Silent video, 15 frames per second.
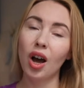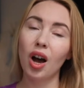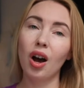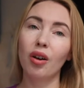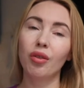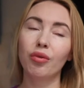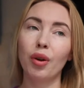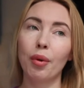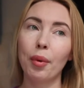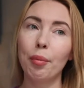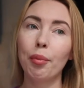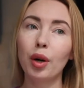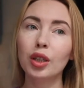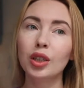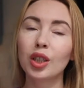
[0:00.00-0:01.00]
uh, from a
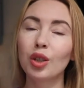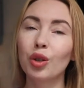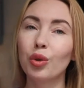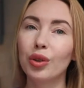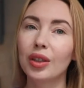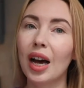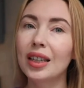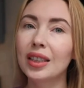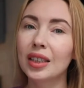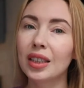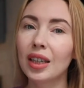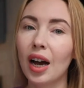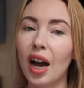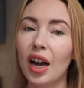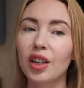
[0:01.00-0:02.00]
person who
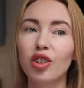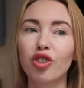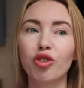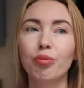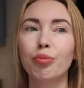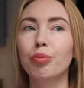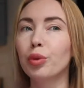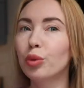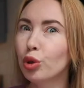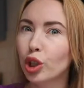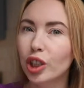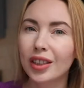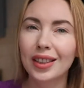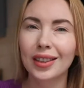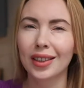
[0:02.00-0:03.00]
doesn't kind of
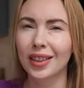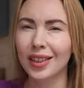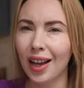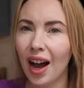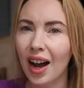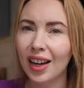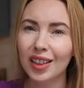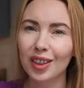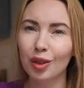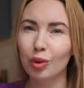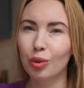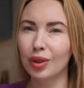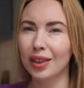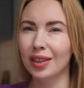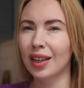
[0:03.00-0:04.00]
push the side
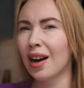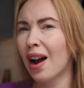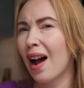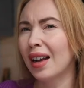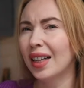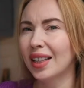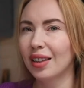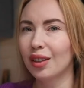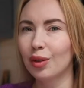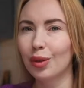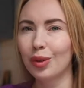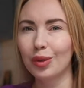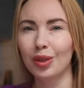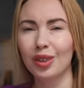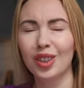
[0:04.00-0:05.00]
who is right and
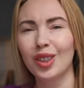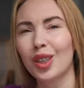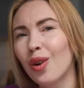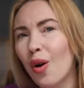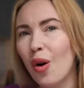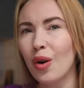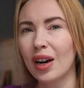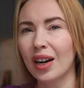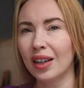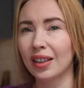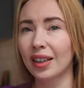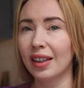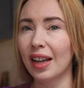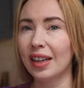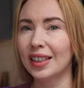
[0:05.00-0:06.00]
who is wrong
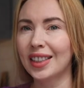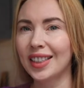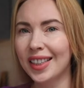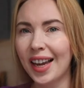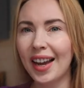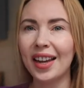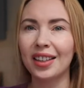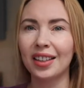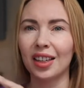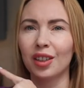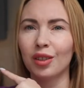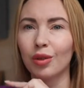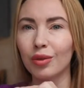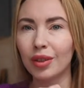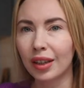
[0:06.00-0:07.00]
and let's hate
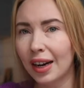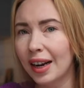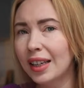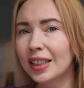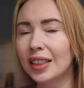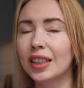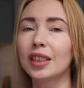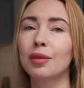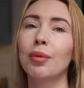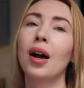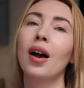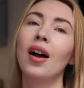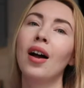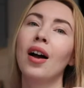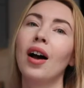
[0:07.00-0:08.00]
and do the racism.
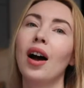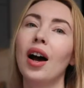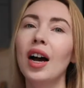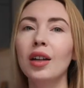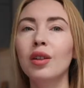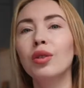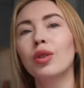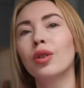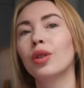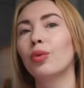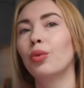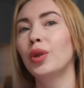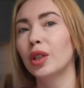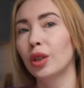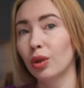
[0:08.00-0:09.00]
I do not
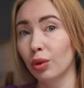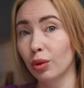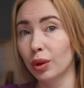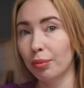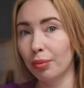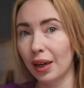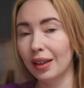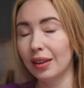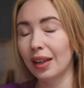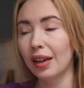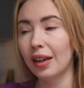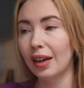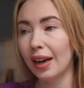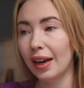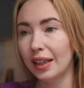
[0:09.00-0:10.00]
wish to spread
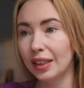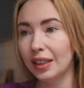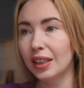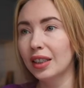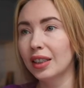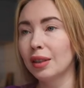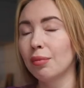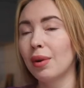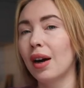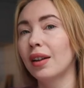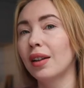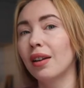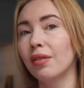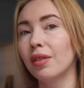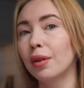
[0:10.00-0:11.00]
racism.
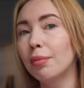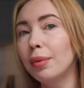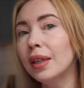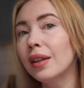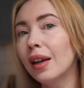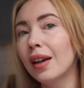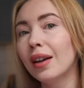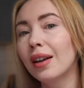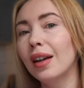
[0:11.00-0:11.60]
I've never been a